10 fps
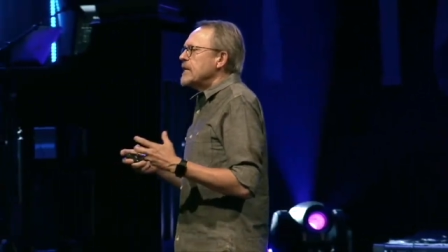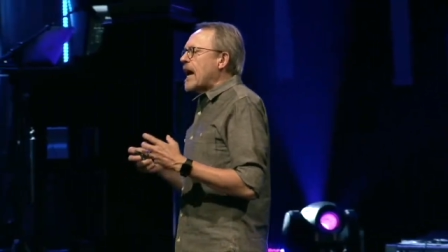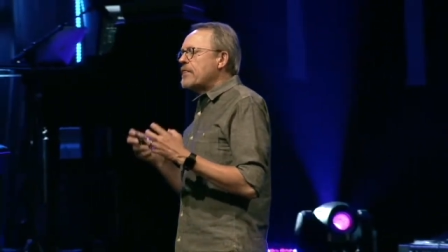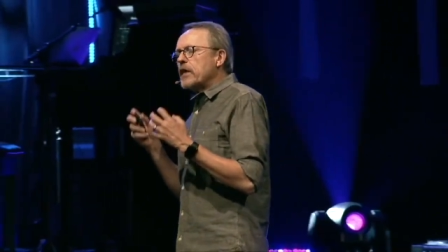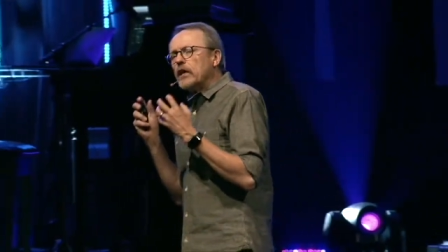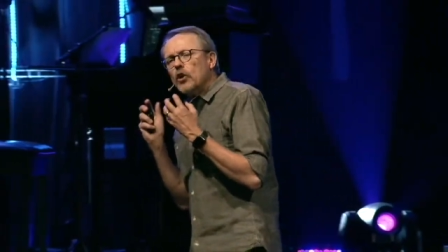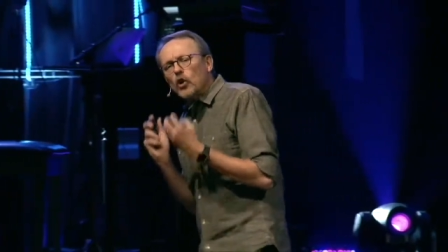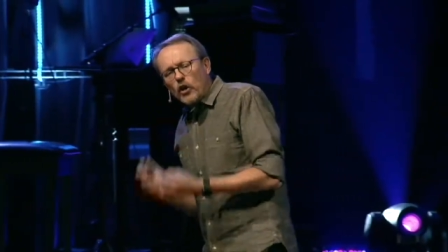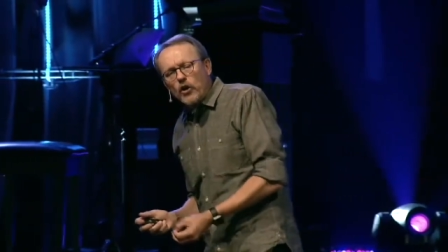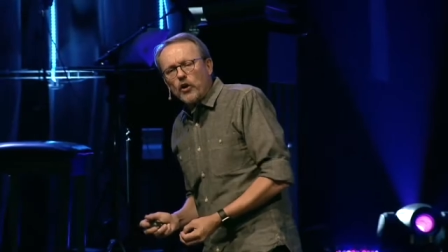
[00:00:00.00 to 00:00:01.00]
and they
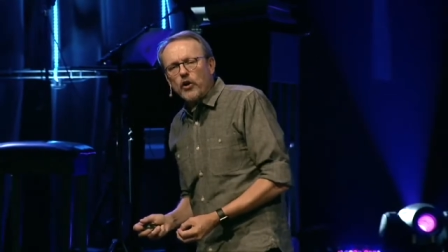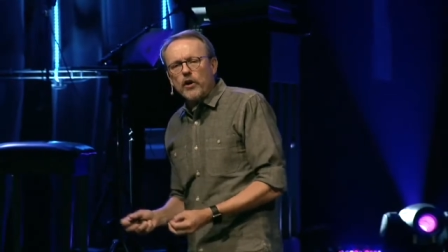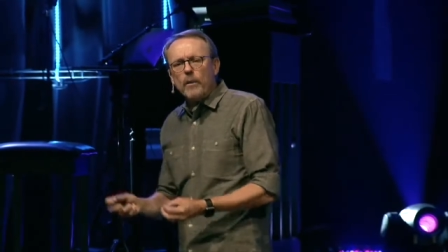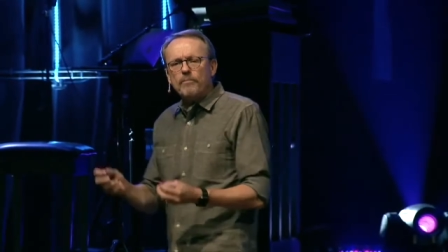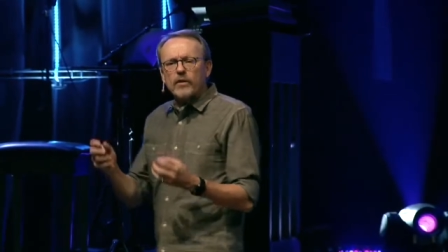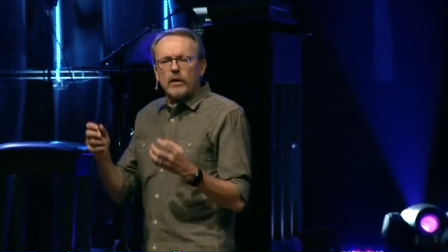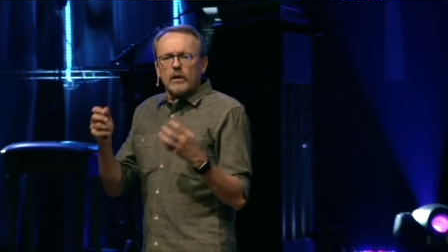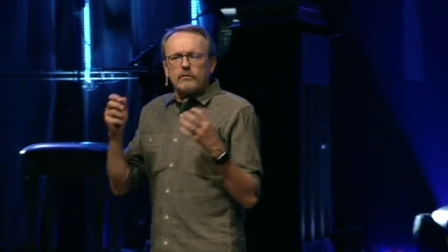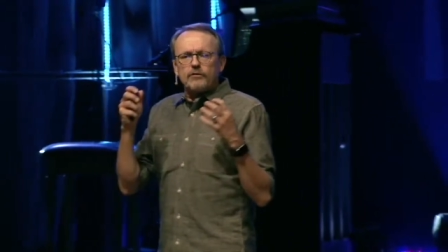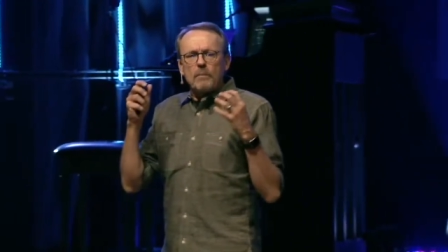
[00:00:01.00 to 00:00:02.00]
learn
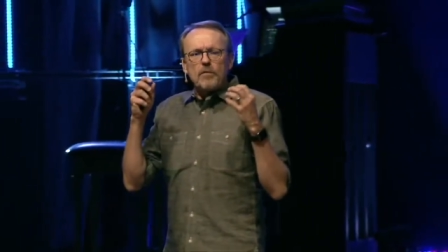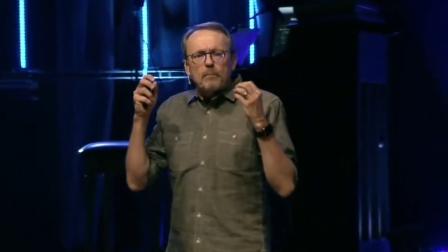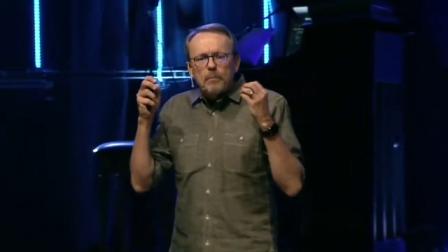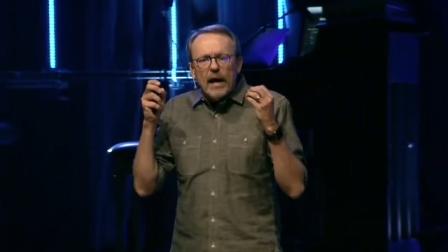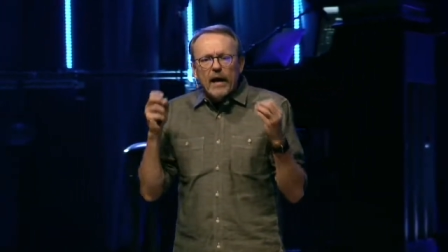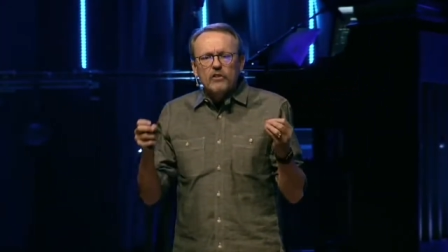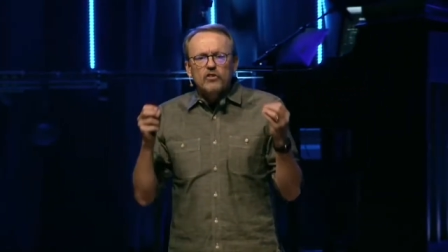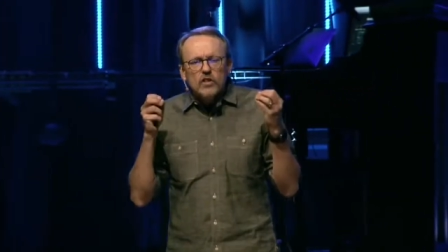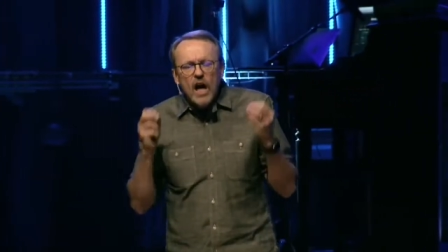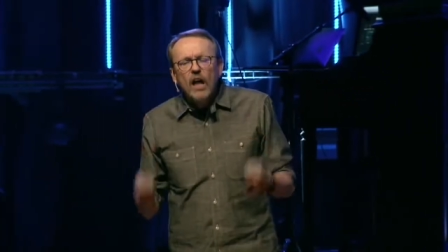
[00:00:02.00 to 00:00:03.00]
from the
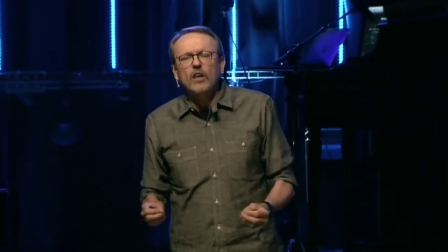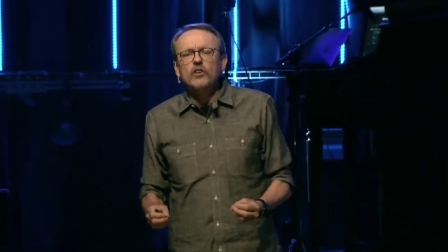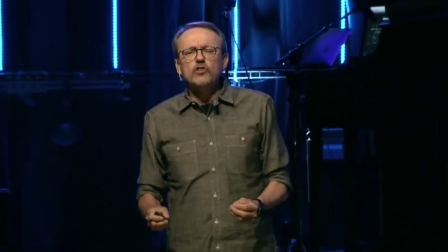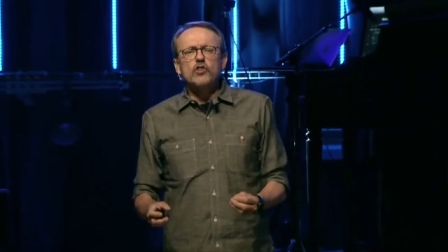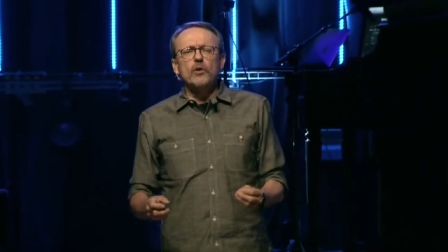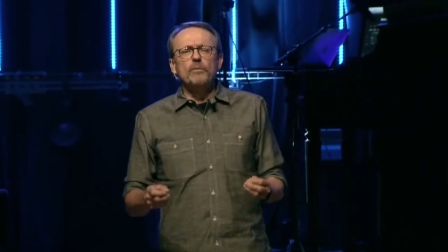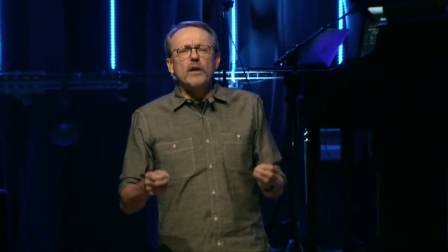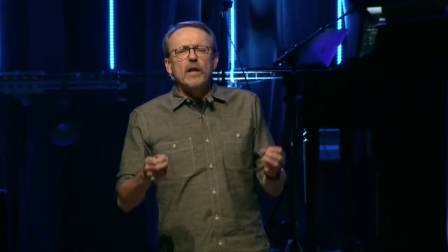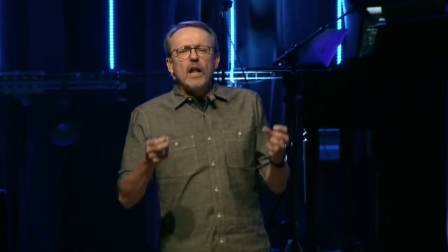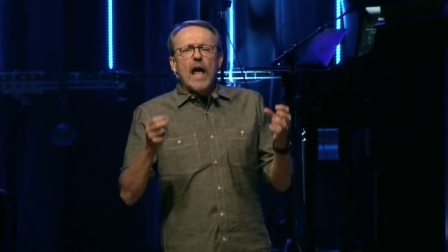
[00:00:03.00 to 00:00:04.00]
past knowledge
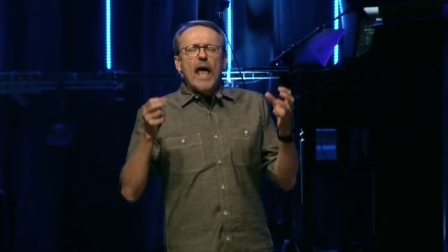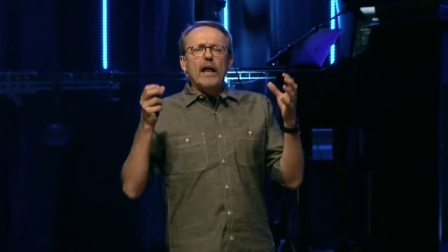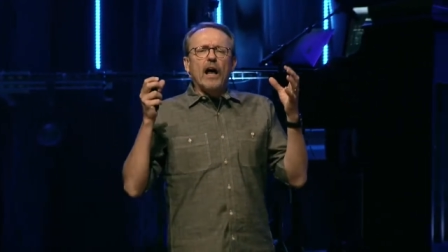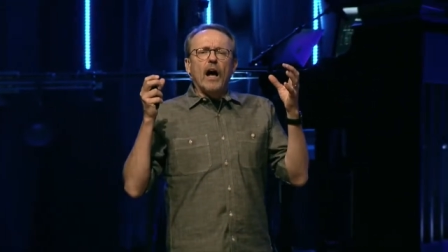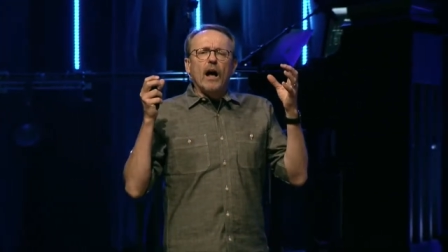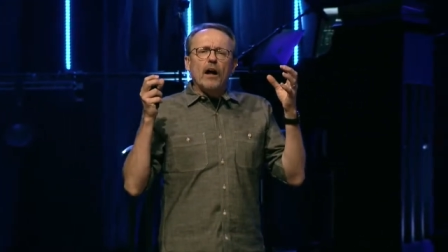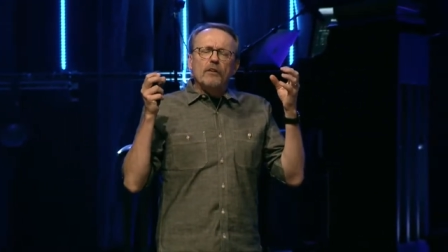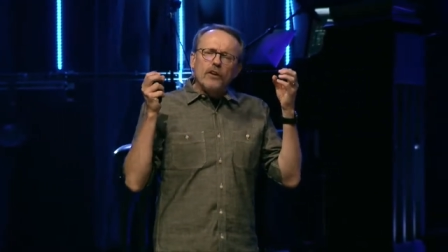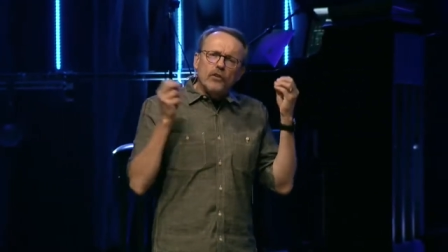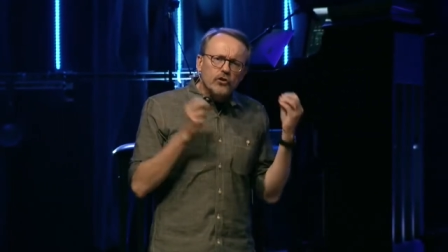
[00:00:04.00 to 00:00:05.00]

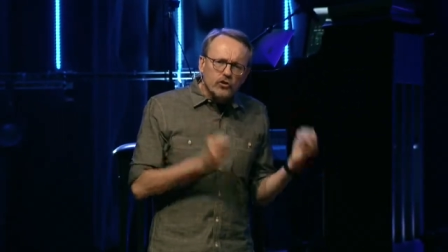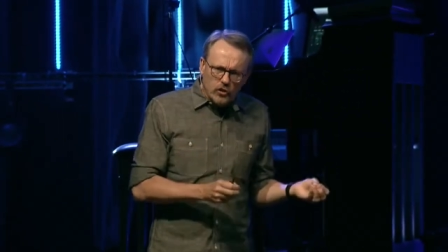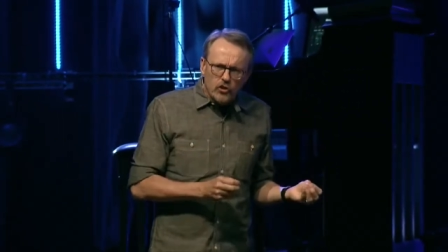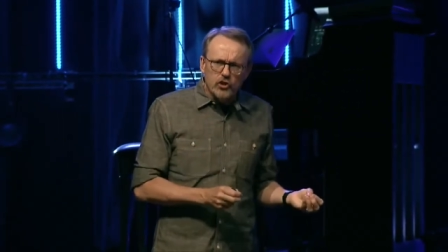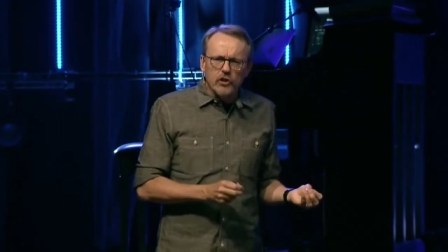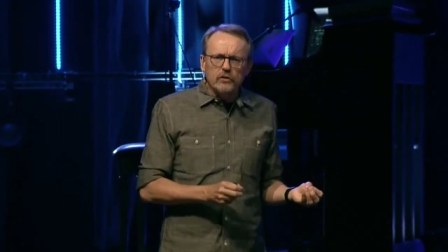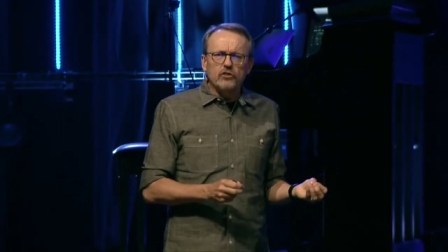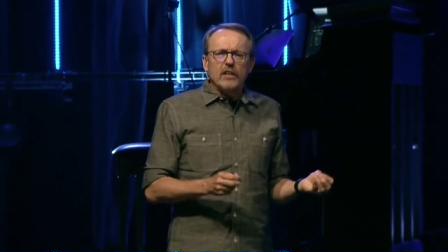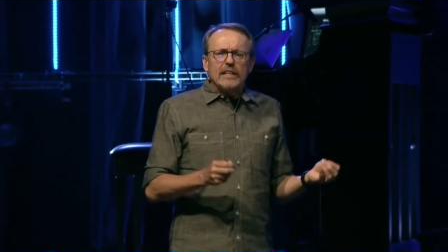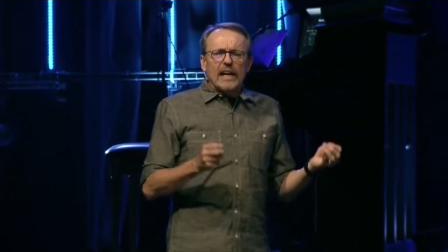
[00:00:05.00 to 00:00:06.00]
of other
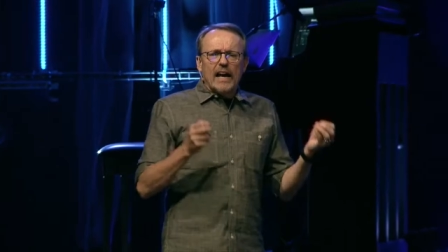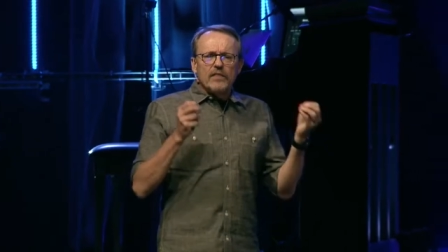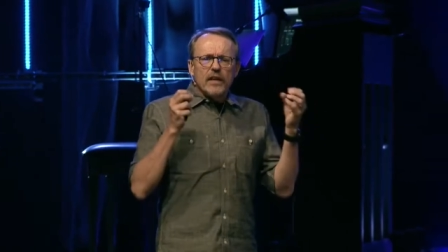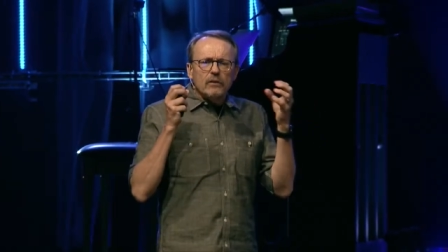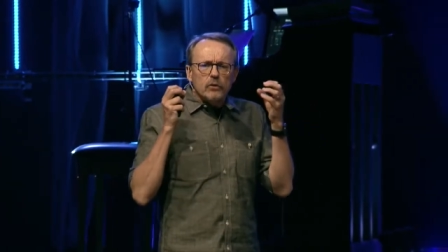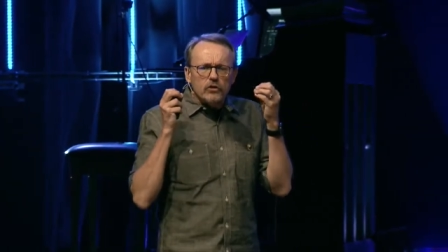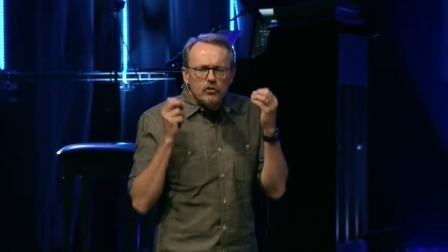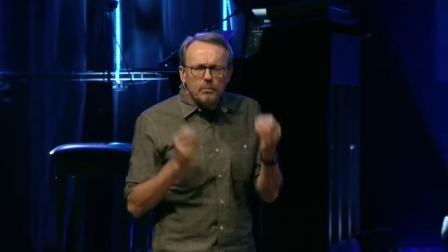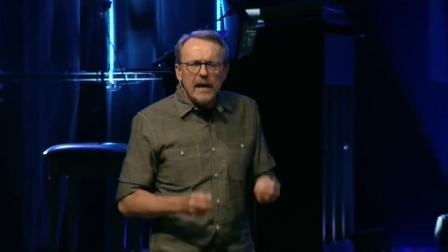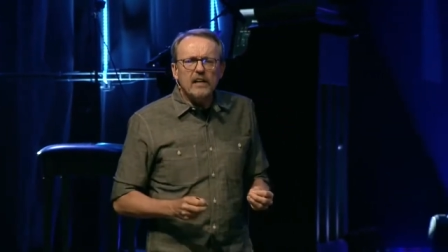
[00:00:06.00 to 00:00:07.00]
surgeons, and they
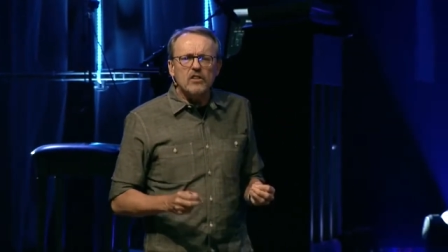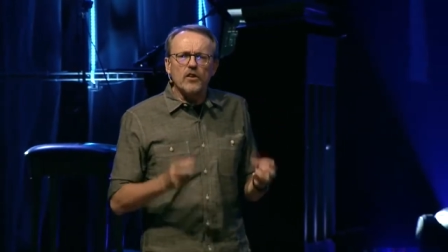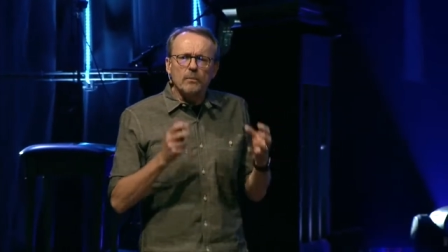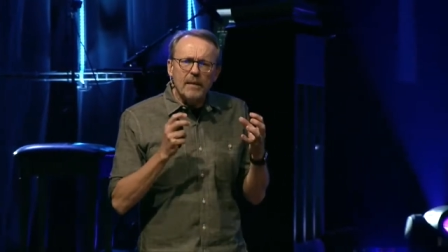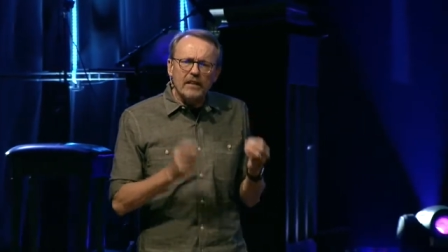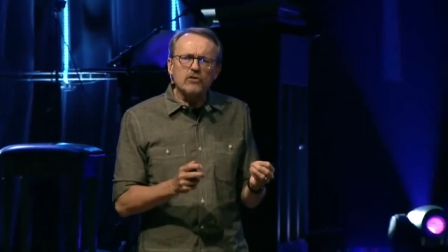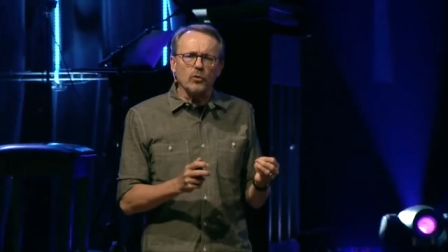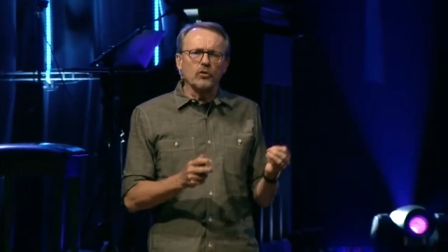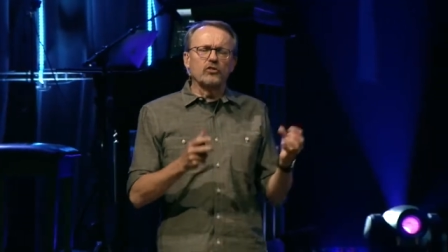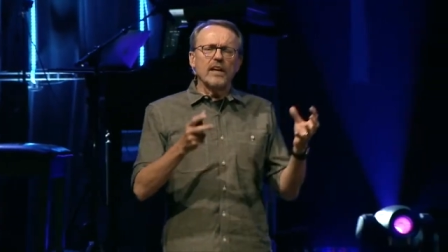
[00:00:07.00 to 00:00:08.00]
respect their mentors.